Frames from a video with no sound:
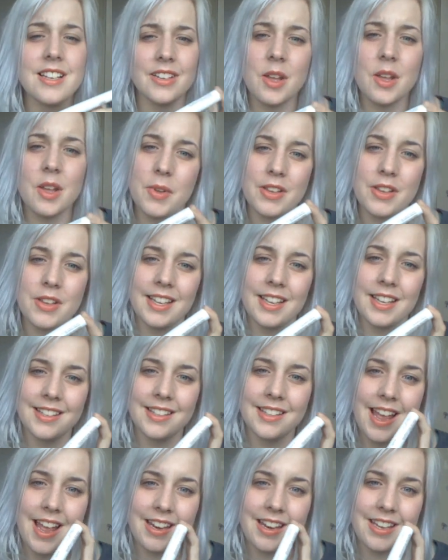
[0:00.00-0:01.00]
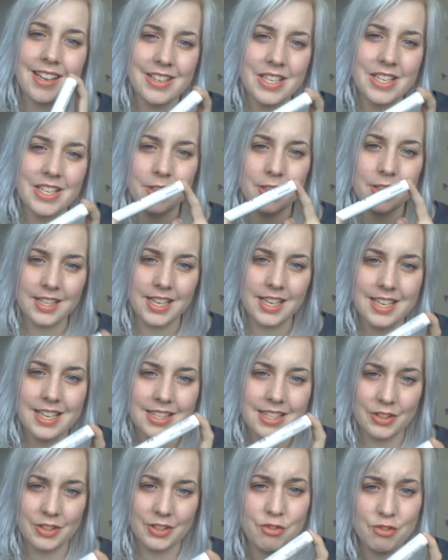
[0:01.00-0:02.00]
Not because it isn't any good, because it
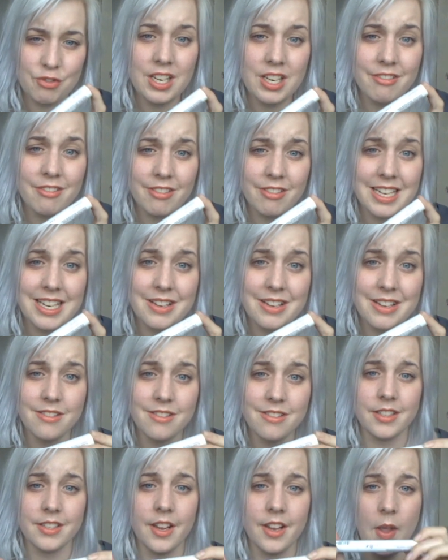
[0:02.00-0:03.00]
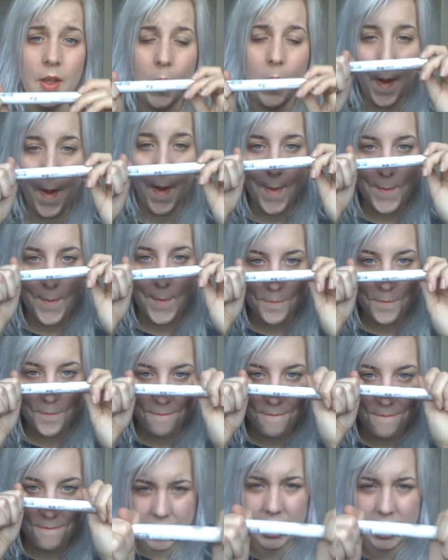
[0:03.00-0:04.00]
is, it's really, really good.
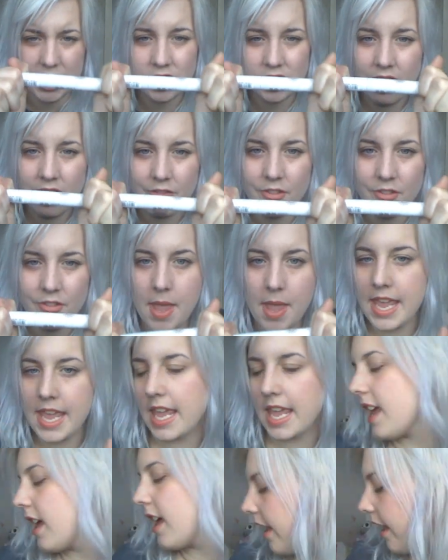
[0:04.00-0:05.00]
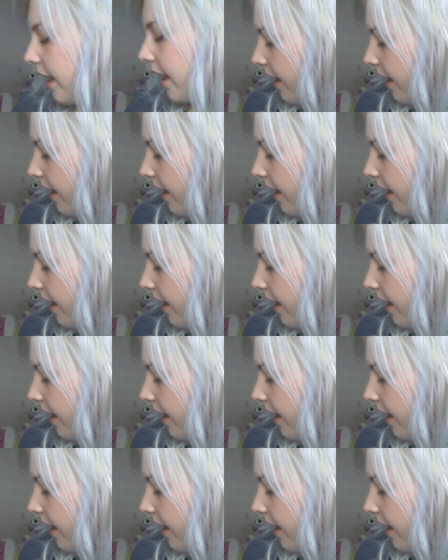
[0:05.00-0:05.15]
But just not for me.